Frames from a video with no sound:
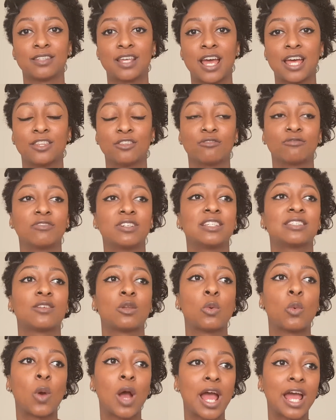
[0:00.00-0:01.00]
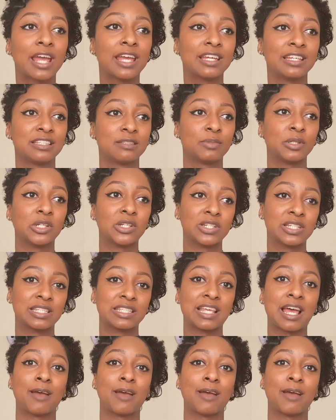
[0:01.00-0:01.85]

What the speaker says: And the reason why is because